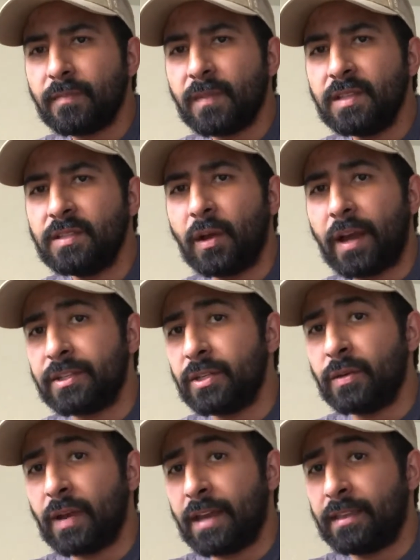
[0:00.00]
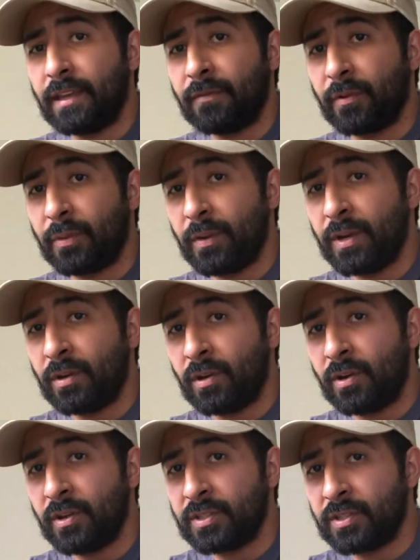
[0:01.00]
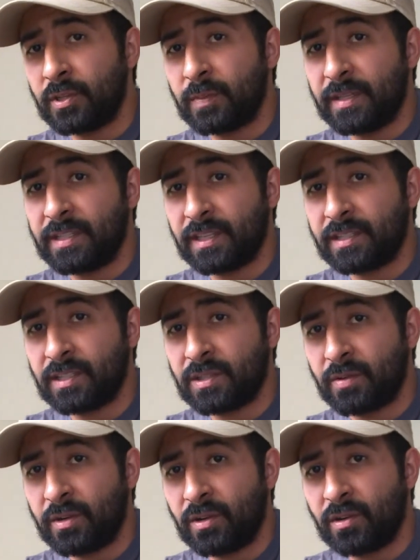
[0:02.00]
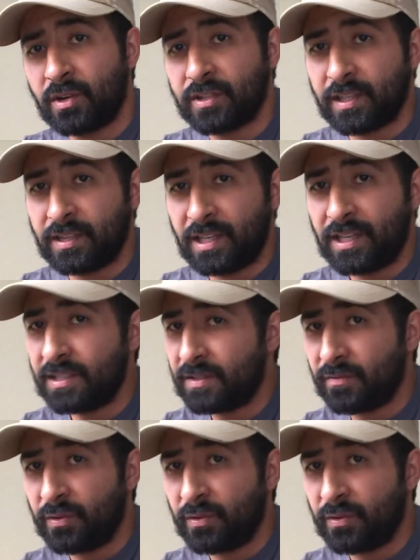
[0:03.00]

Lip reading: So I think for $300, those B6s, $300, and these for